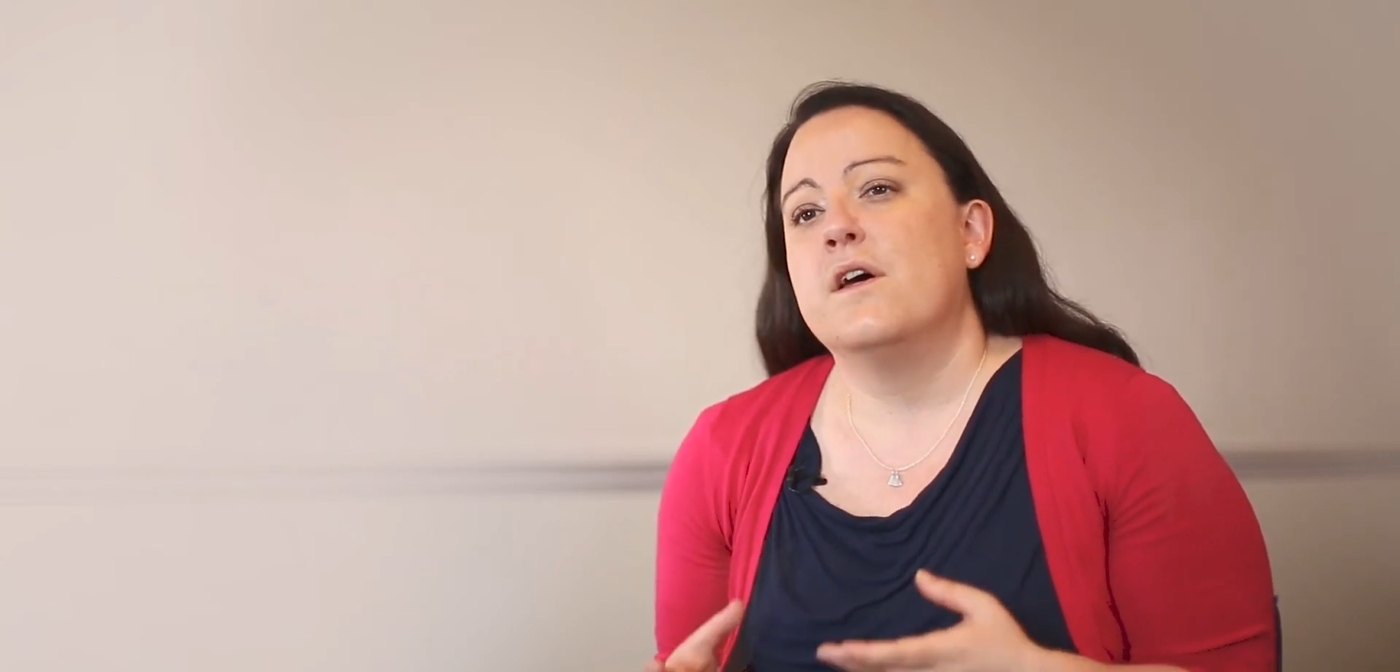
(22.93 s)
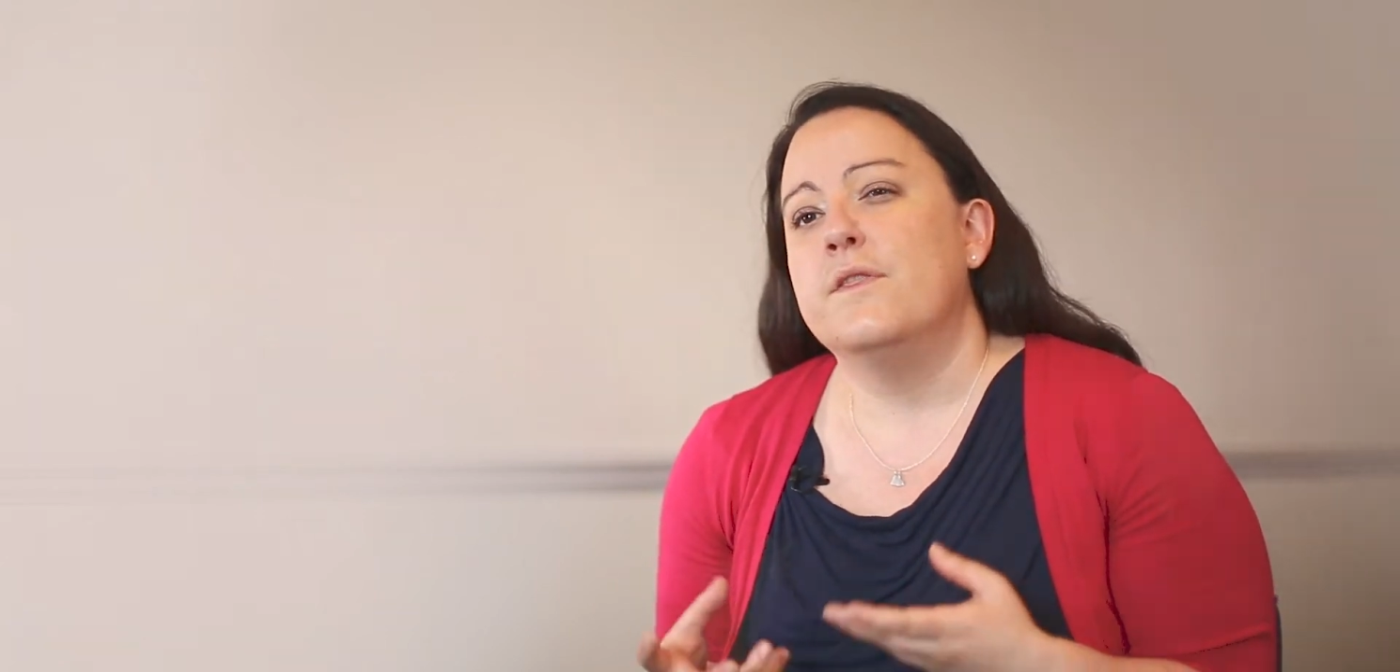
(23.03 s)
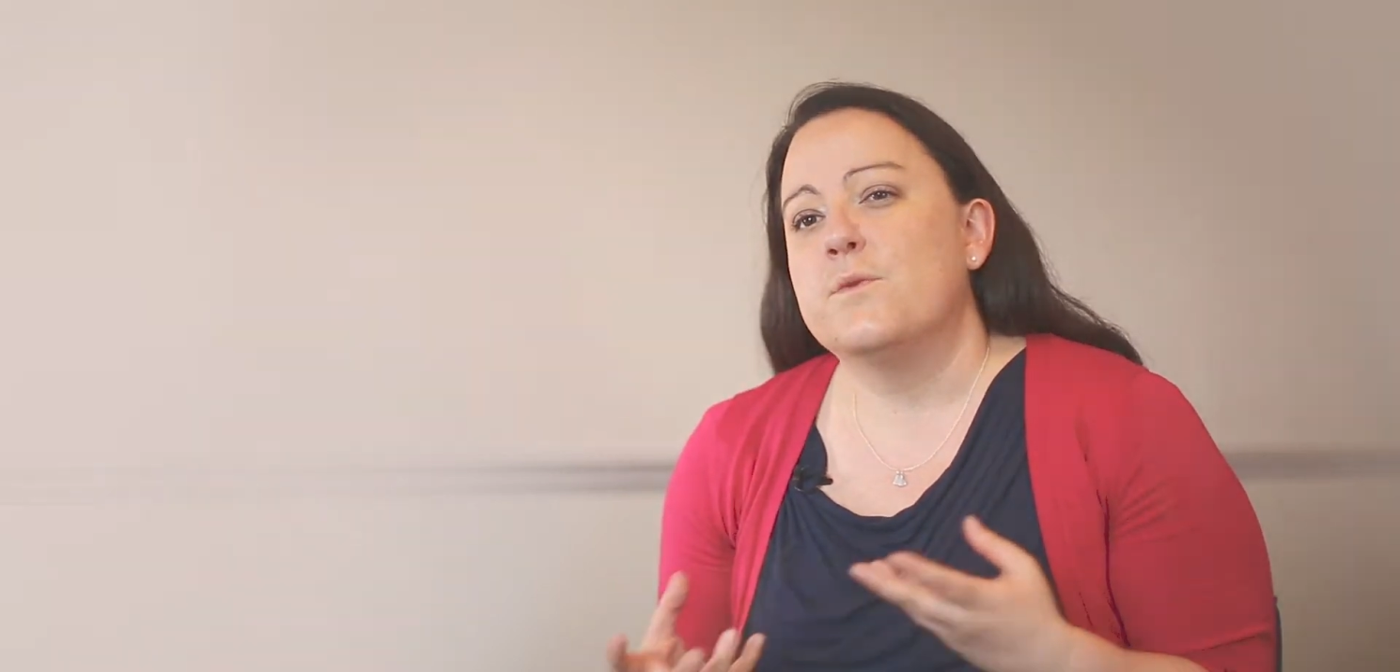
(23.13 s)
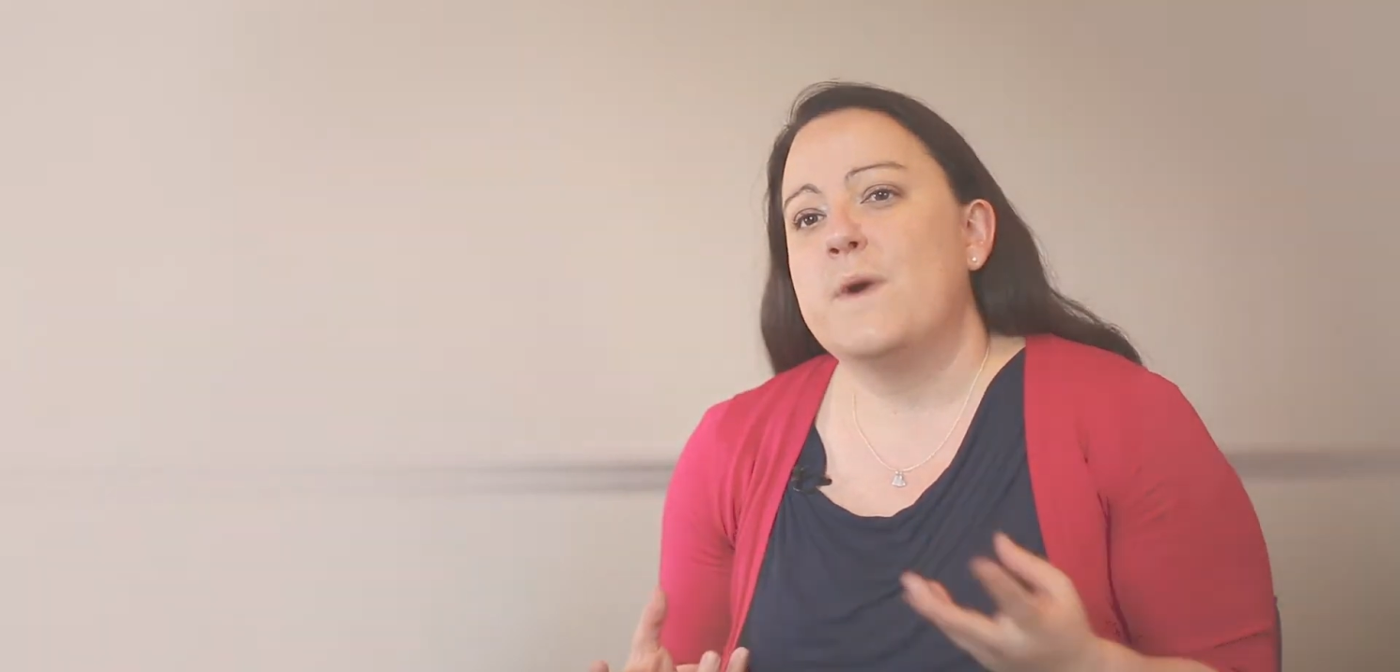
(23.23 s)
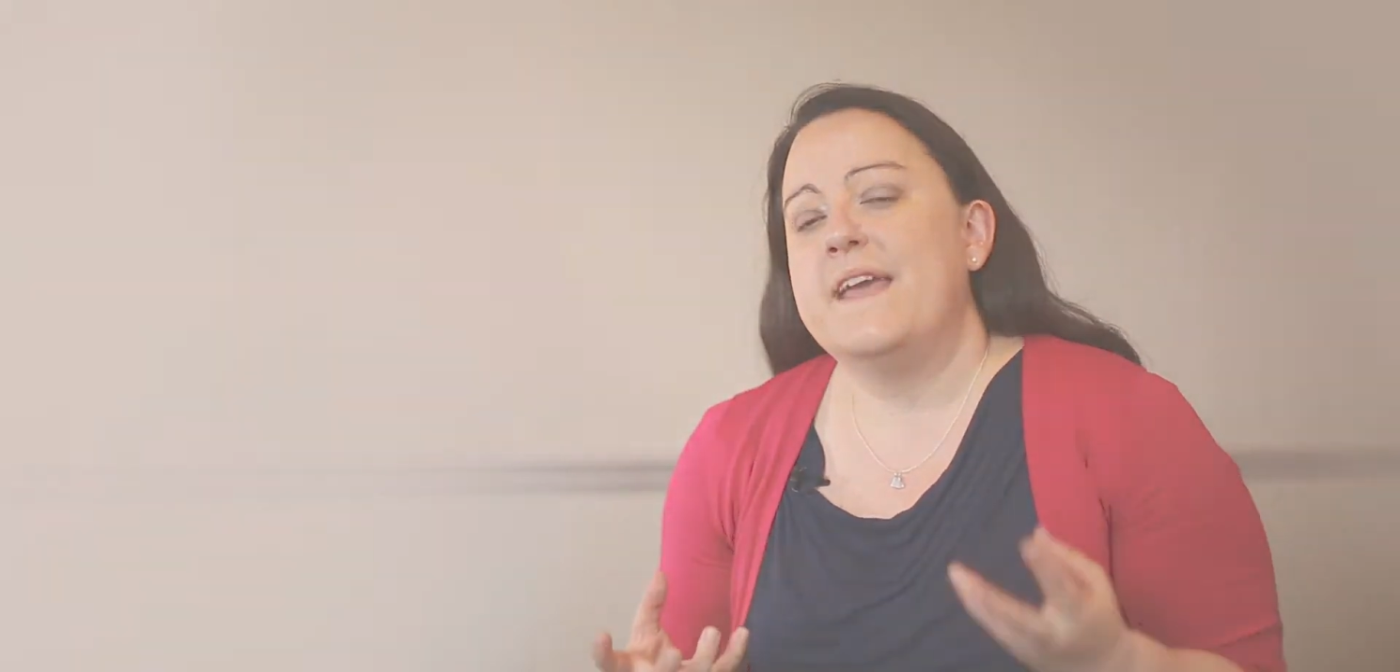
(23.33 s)

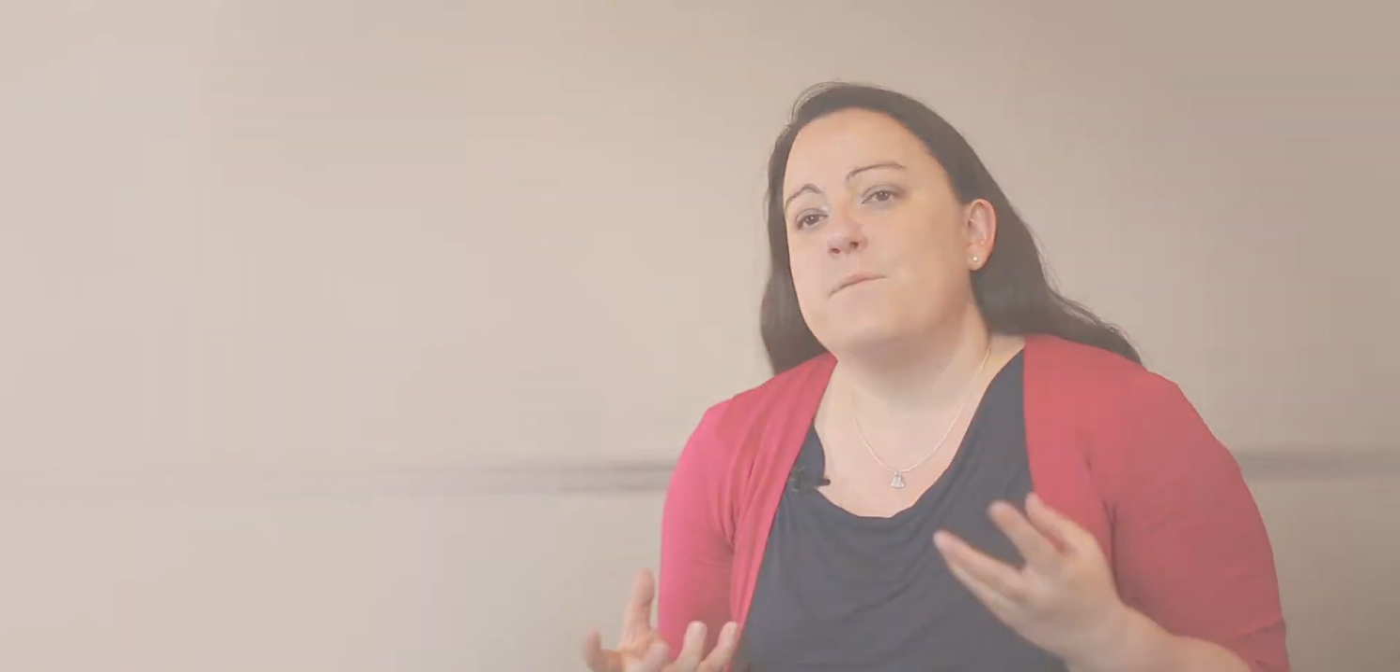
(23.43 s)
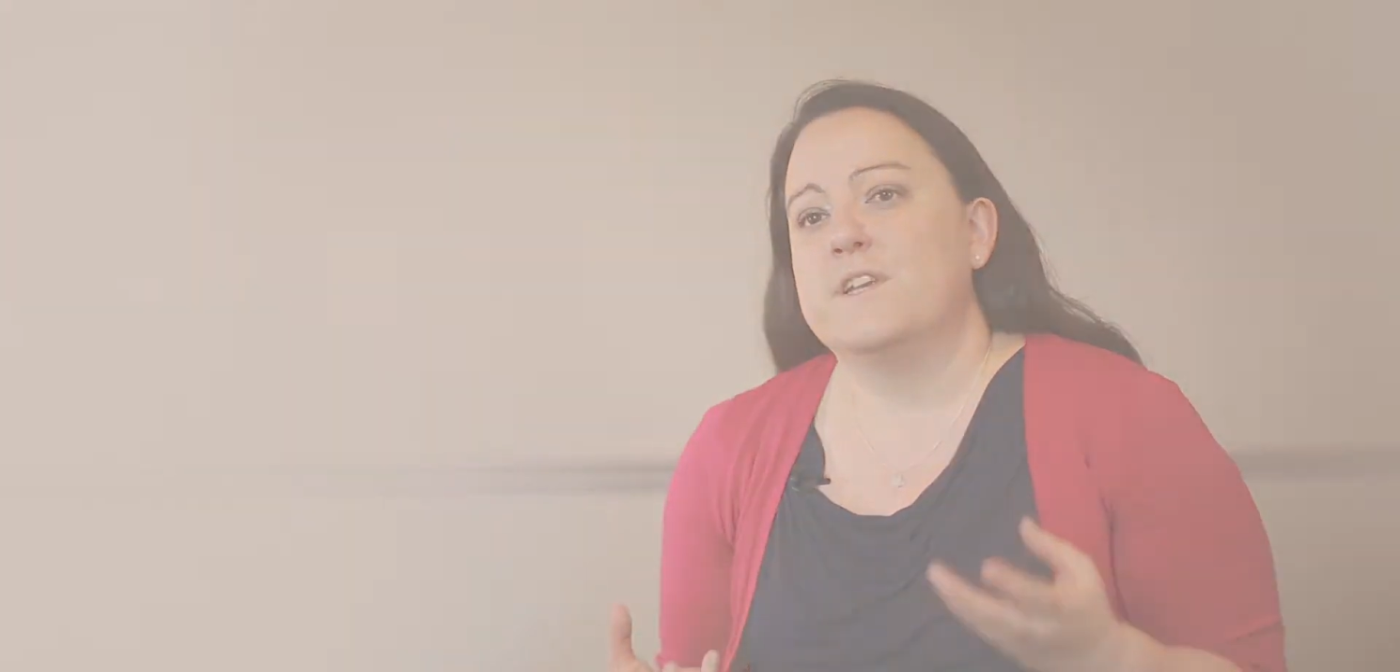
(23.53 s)
And the way in